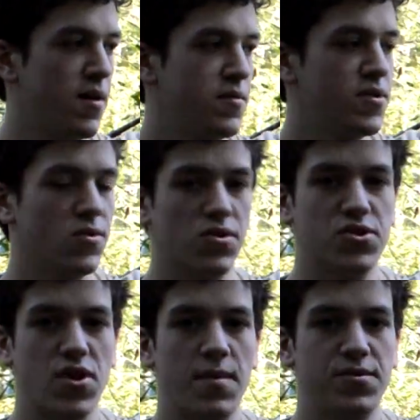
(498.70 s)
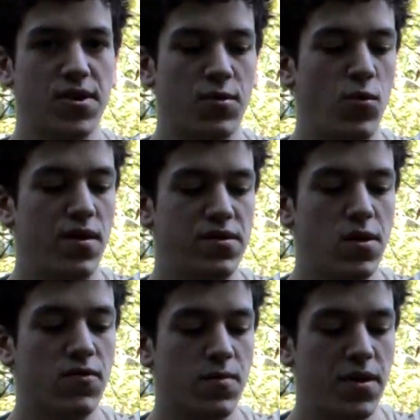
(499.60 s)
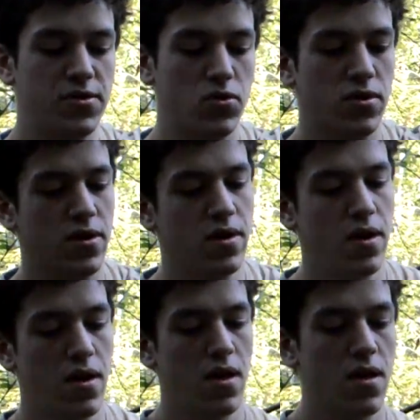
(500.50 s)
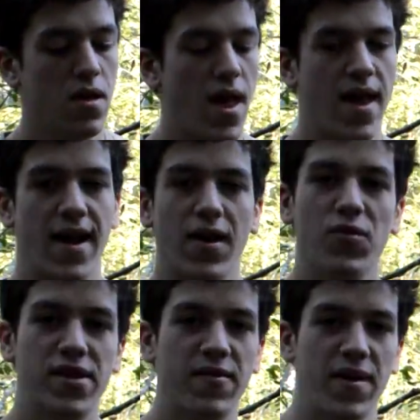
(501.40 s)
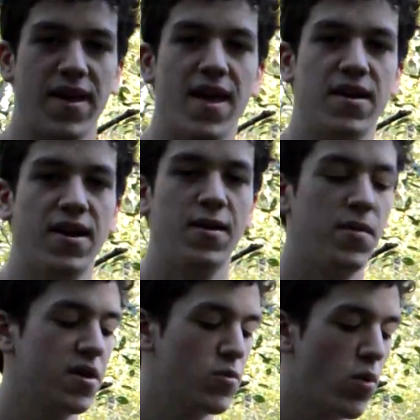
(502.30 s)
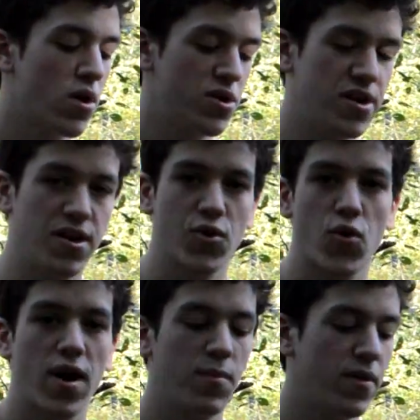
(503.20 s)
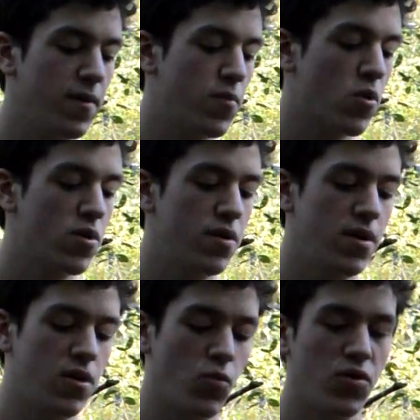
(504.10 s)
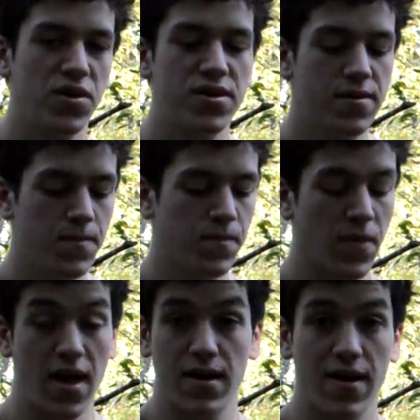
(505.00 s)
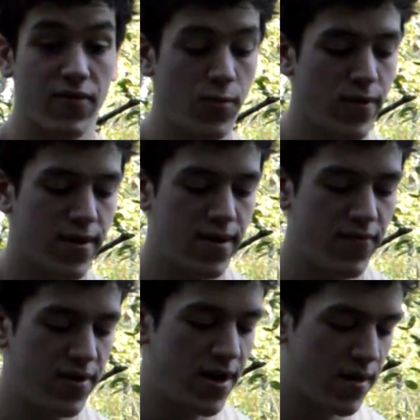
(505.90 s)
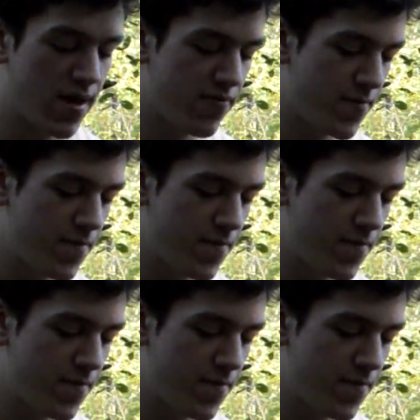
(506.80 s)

shoulder strap so I can wear this over my shoulder. And I always have my canteen because water is incredibly important in the woods and everywhere in everyday life.